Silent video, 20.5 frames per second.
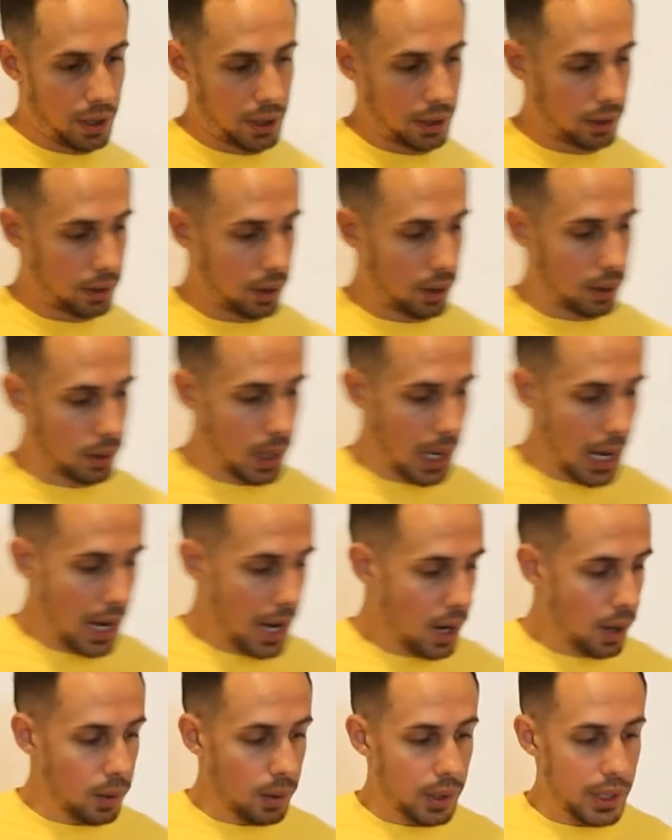grow
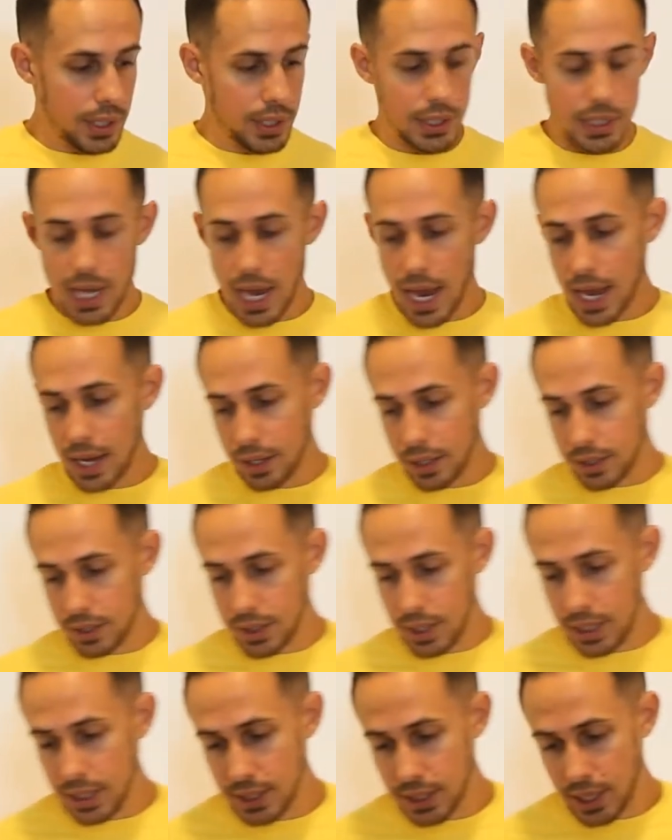was that the
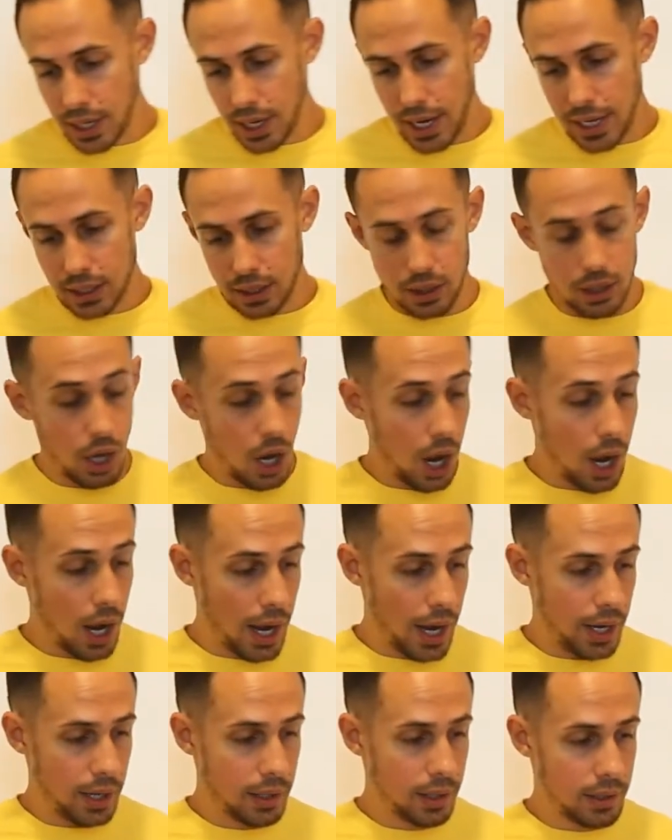seeds that I
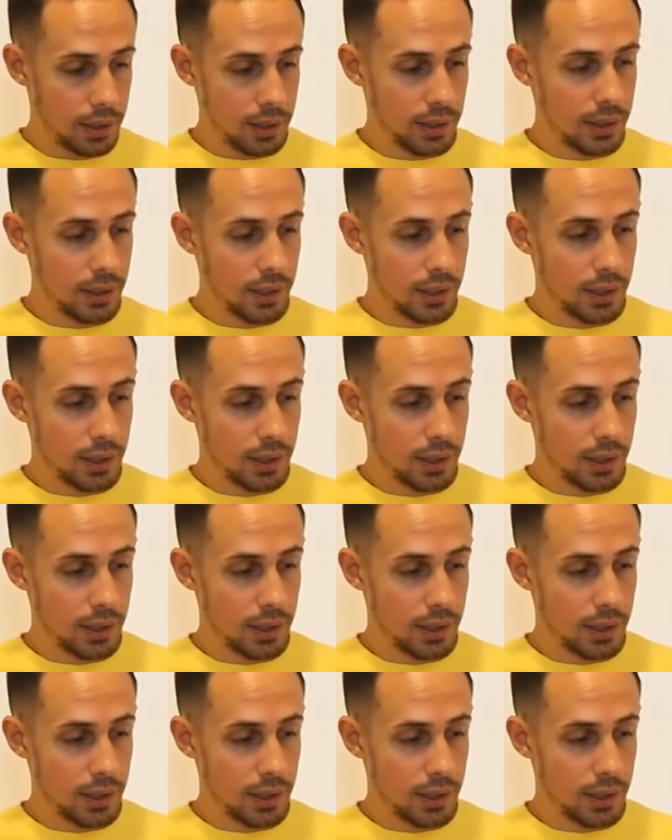got